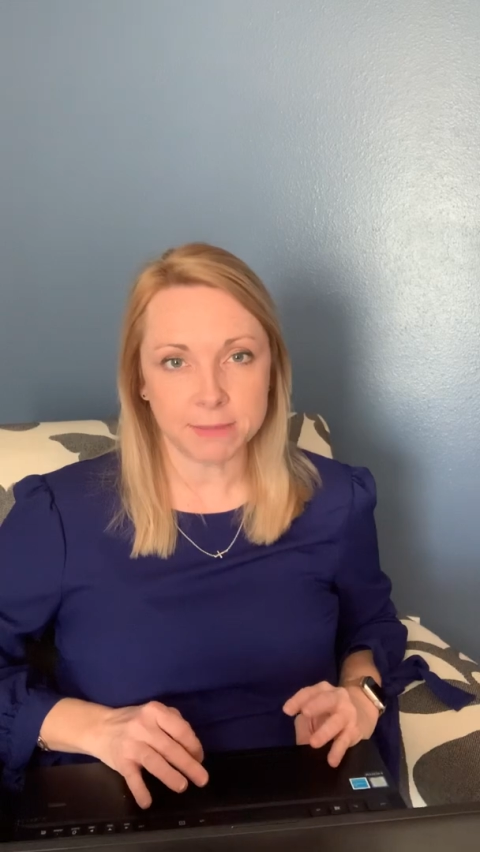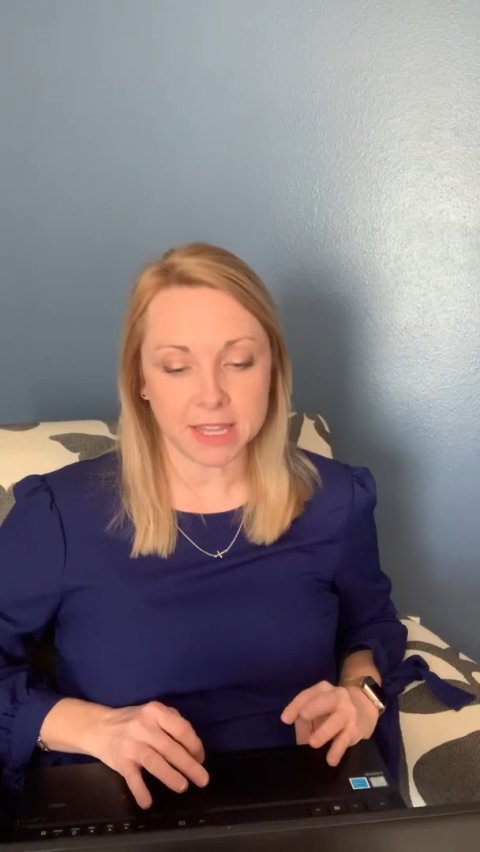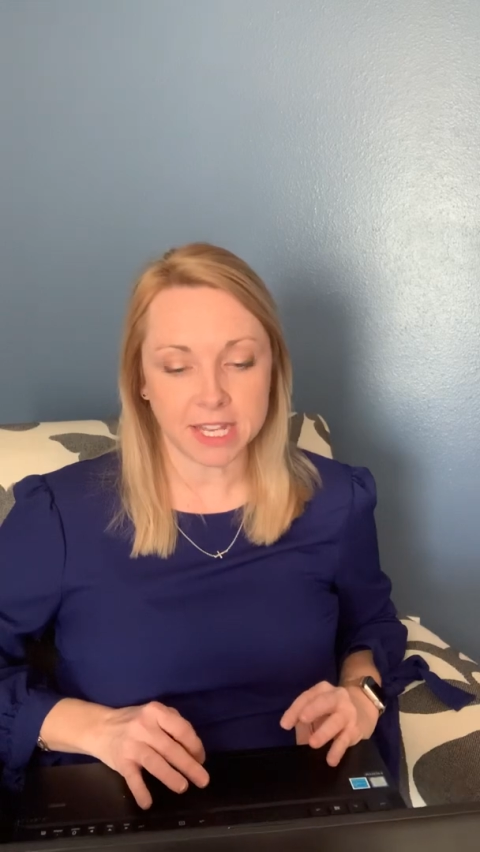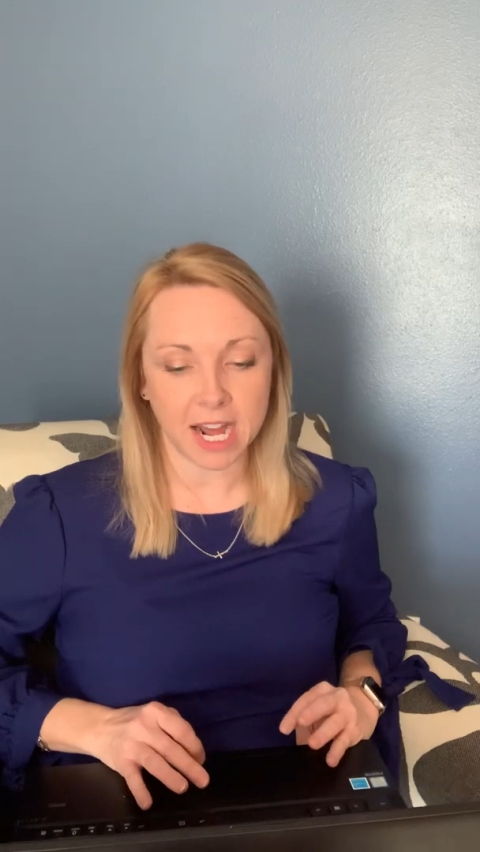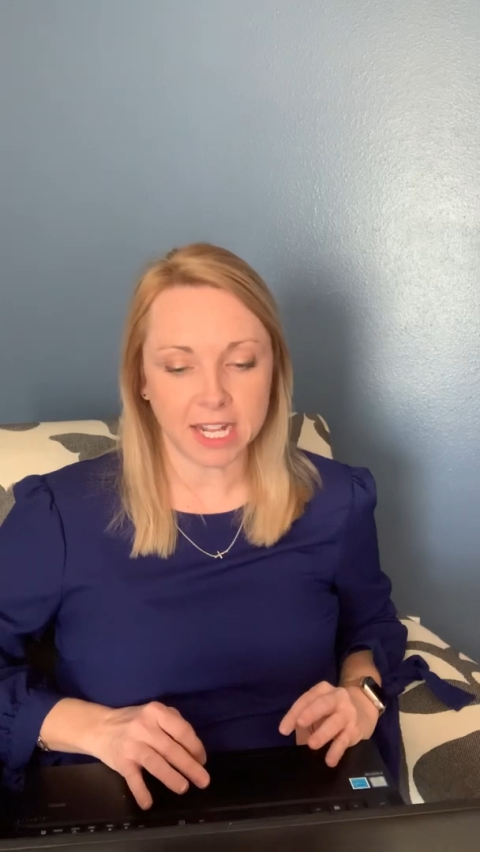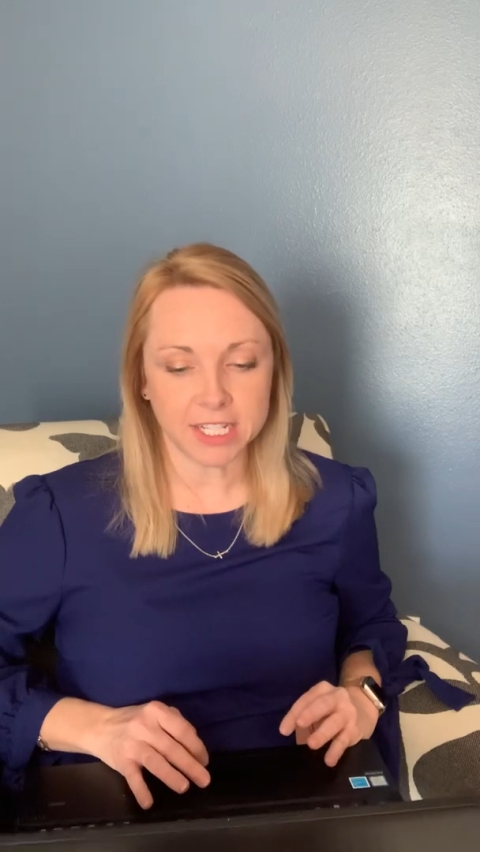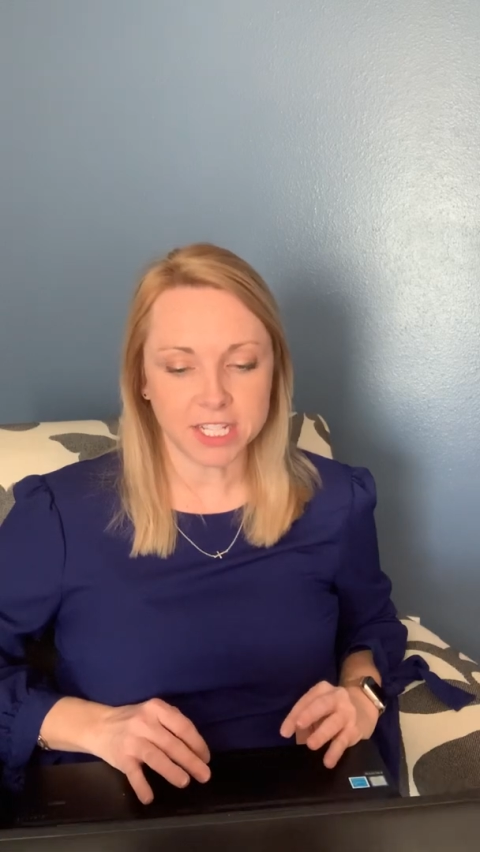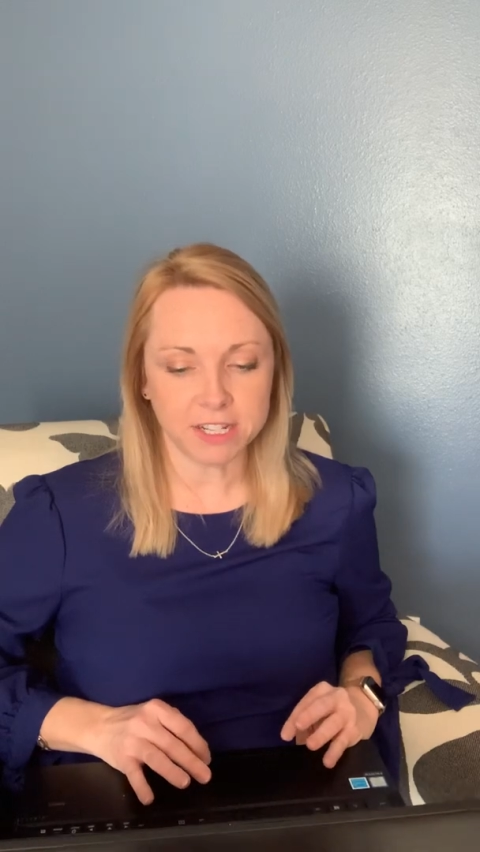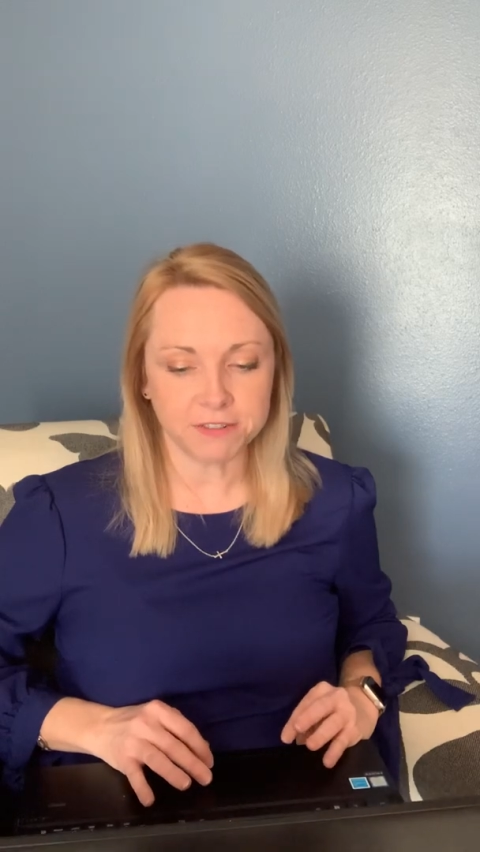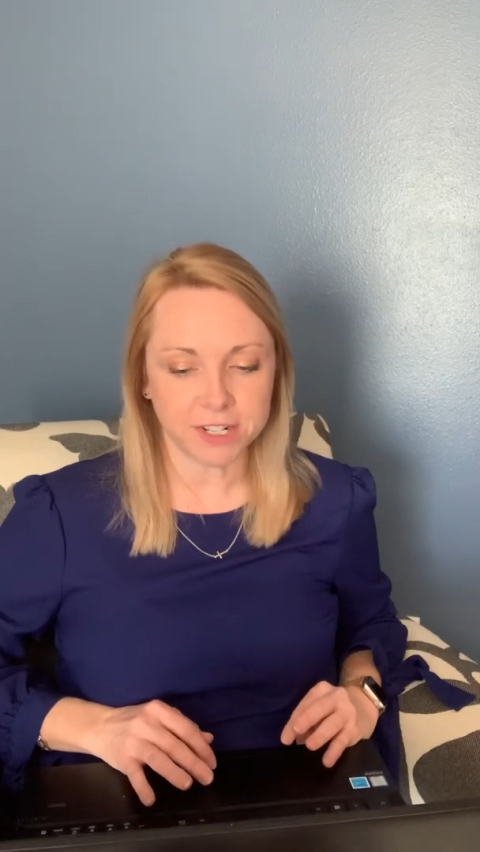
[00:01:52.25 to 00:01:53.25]

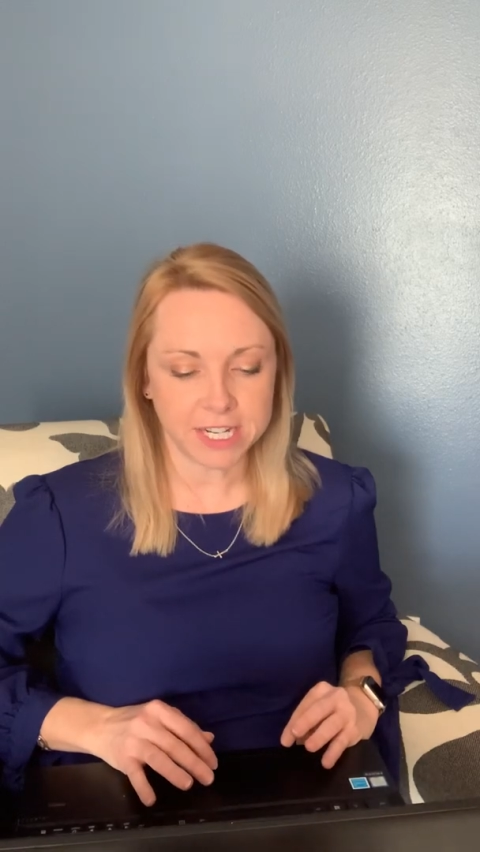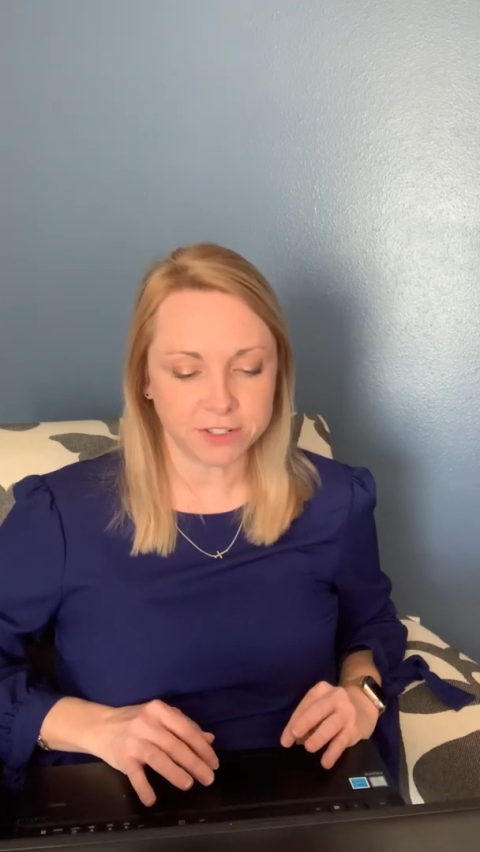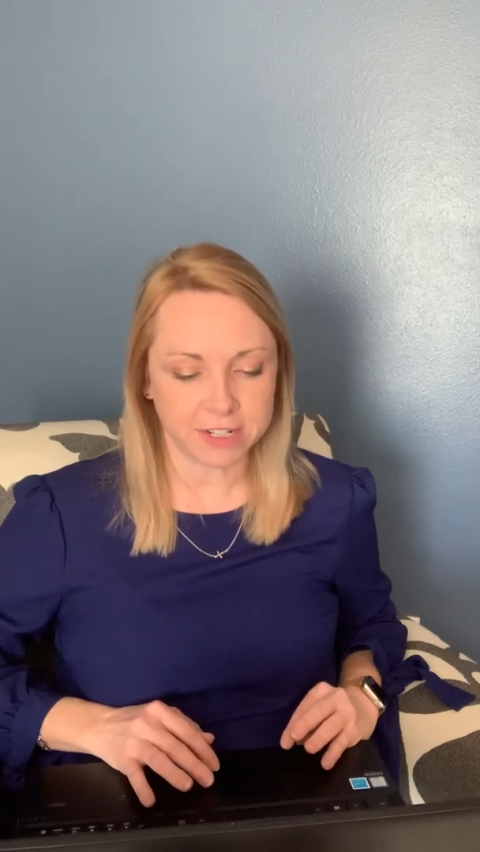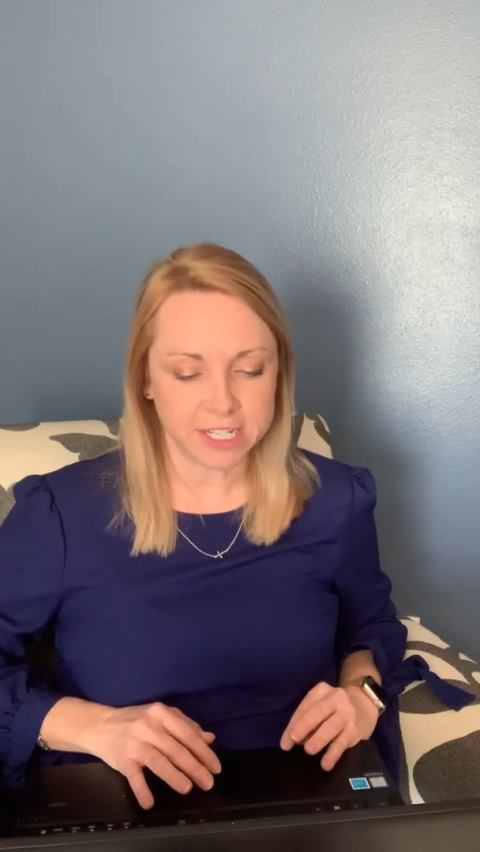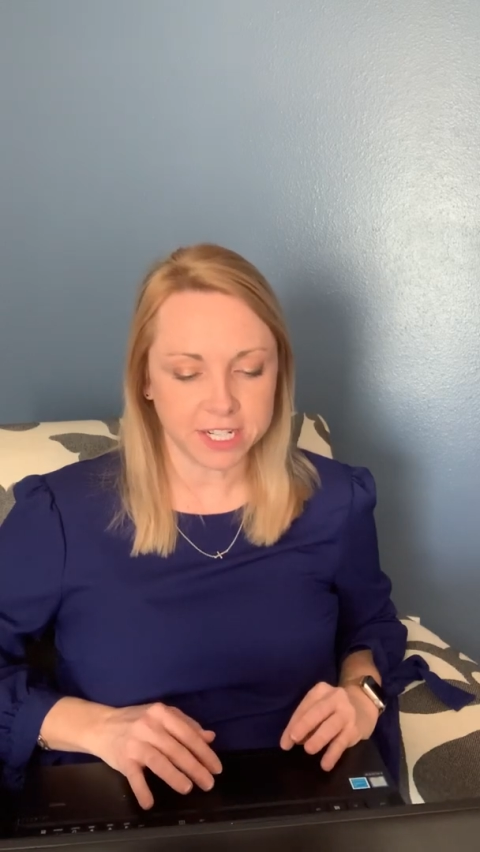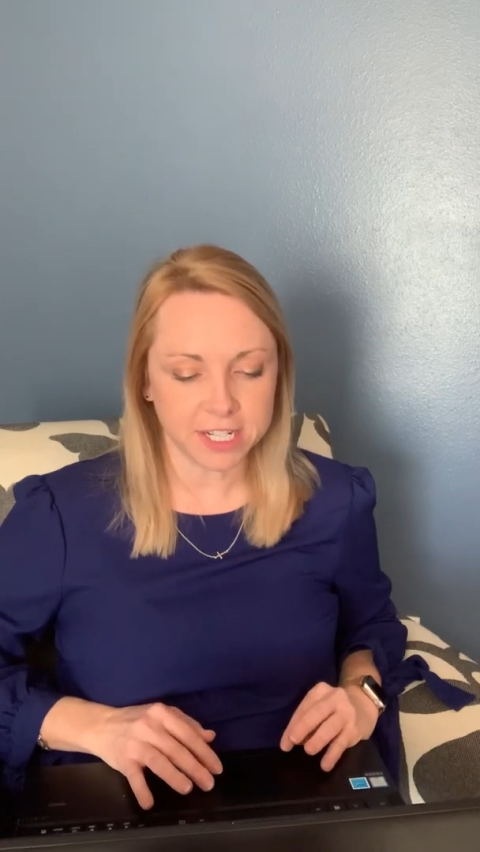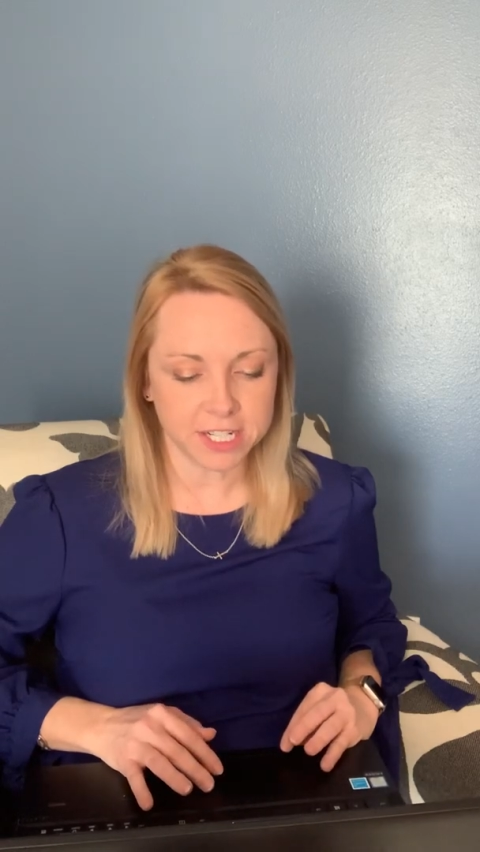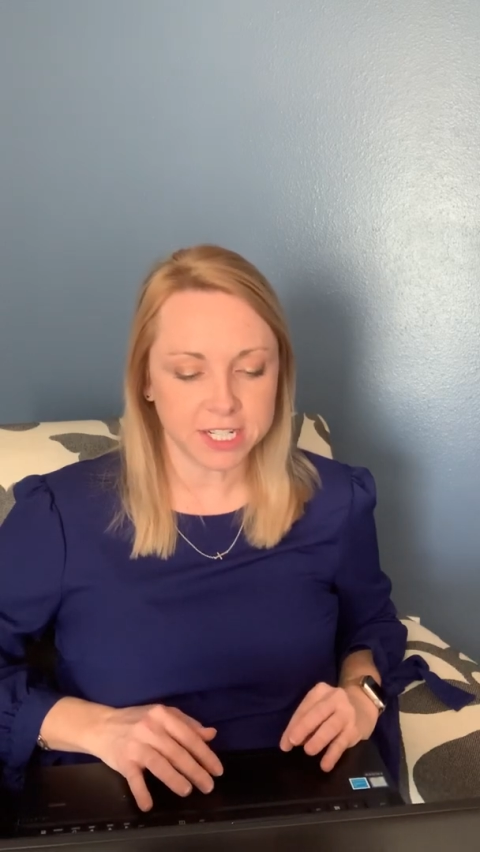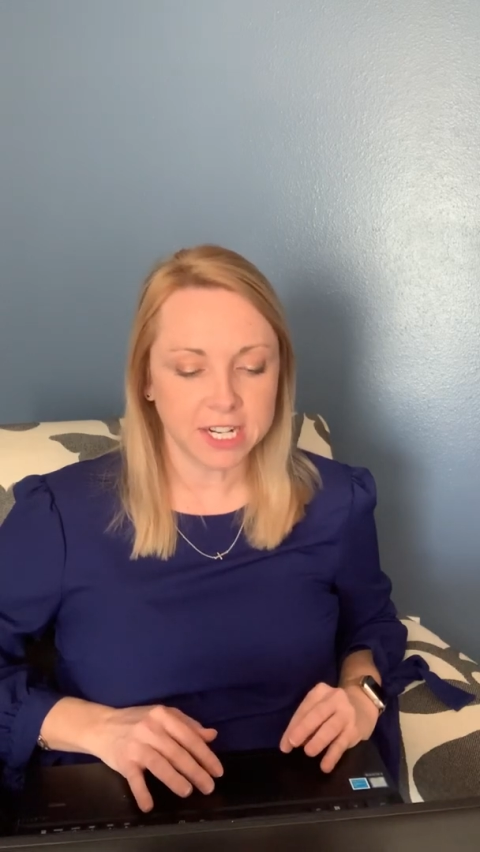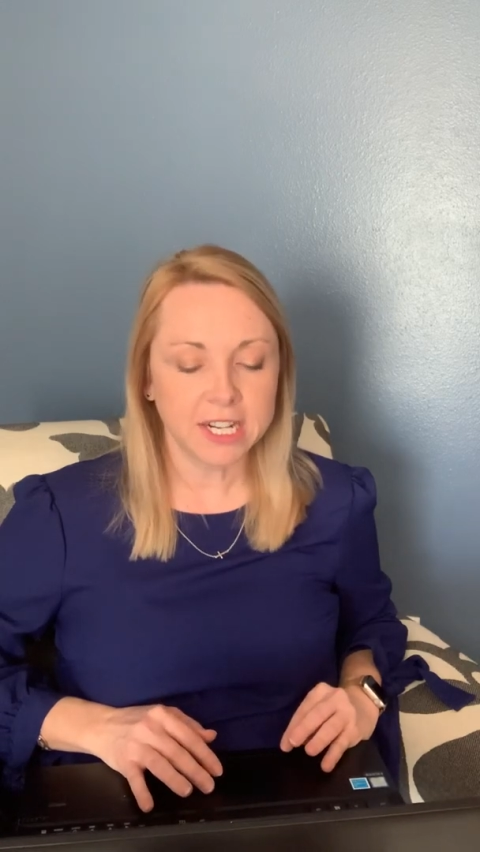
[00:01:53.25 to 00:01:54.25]
methodology for his
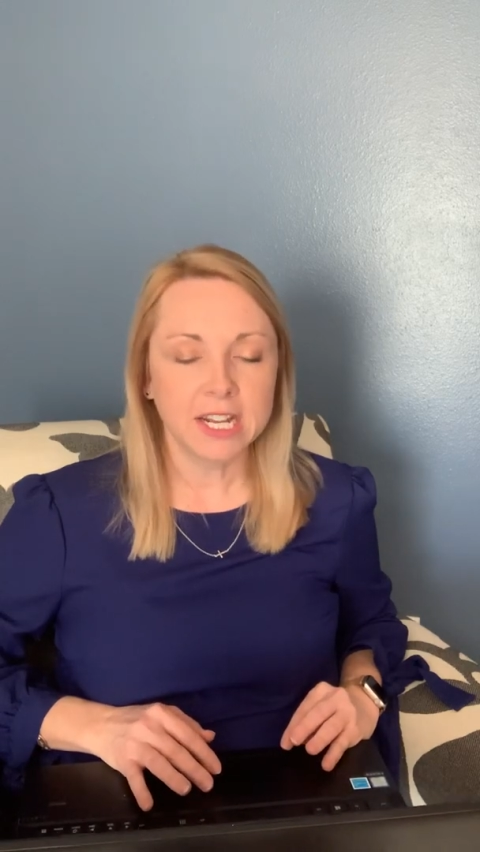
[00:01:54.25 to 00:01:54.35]
research.